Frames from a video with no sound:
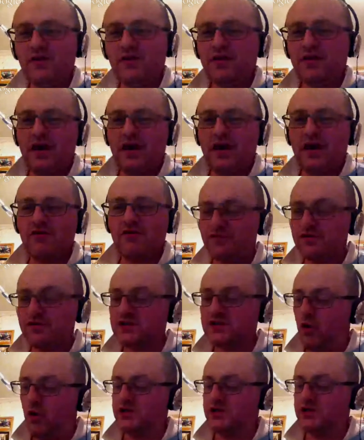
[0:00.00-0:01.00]
there, you're obviously
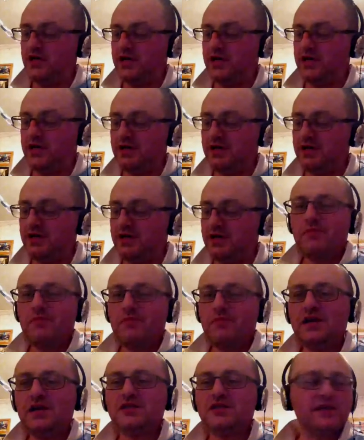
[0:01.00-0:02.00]
watching,
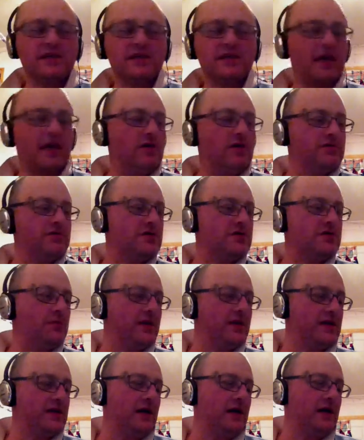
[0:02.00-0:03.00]
please just get onto
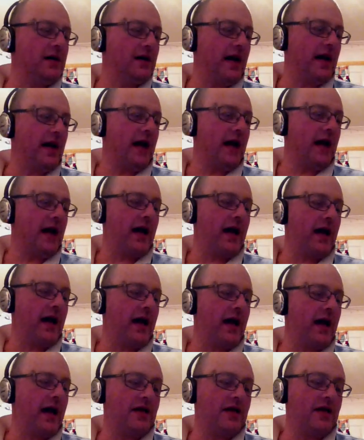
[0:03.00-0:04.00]
Twitter
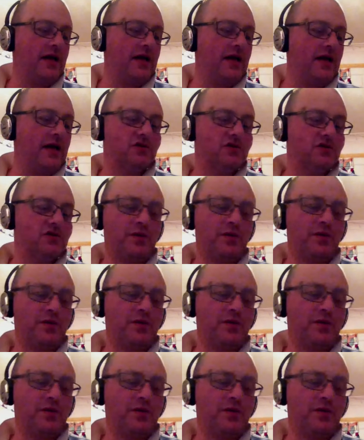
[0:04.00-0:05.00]
and just tweet us that you're
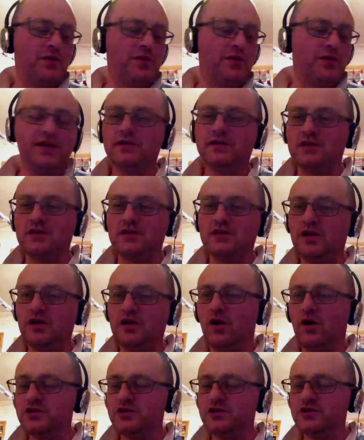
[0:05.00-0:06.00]
watching,
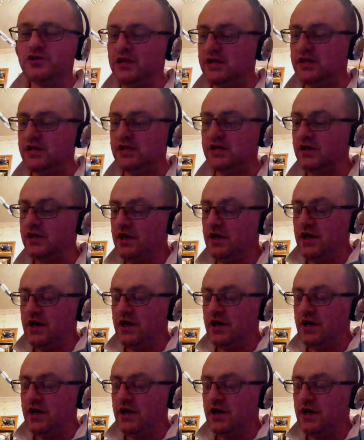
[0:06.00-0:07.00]
so that we can
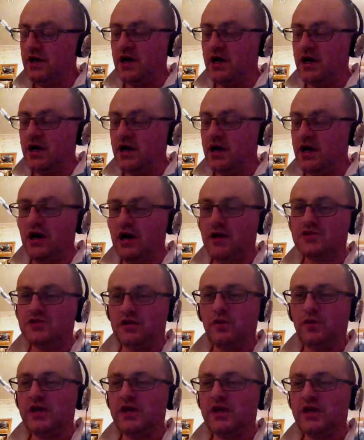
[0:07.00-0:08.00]
actually give you a shout
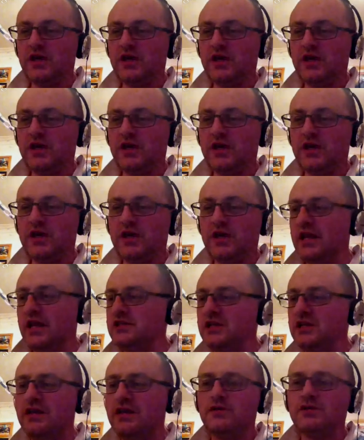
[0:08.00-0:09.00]
out as well. Because I'd
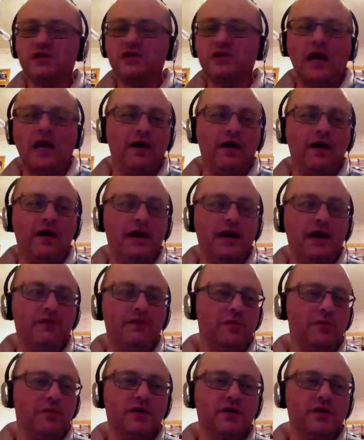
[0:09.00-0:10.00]
like to say thank you to
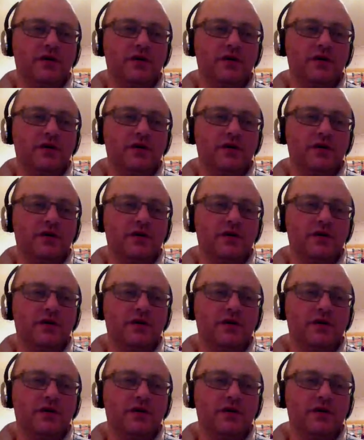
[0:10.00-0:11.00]
the
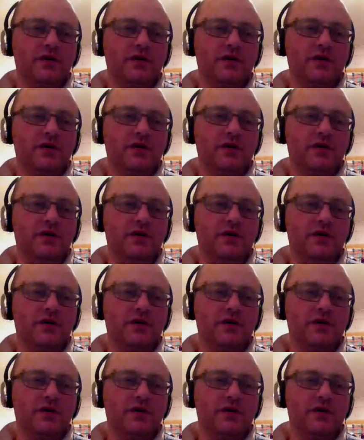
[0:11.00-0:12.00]
5 people
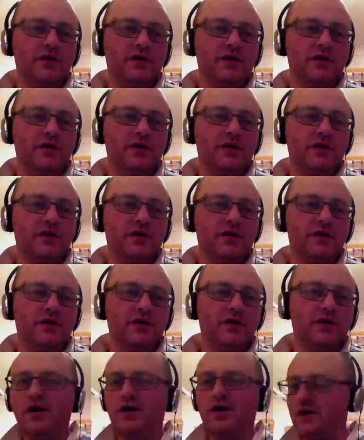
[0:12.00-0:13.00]
that are
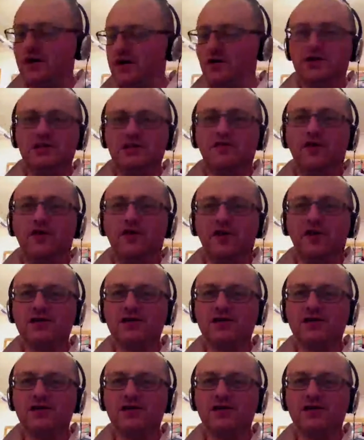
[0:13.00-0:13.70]
watching. Is it 4 now?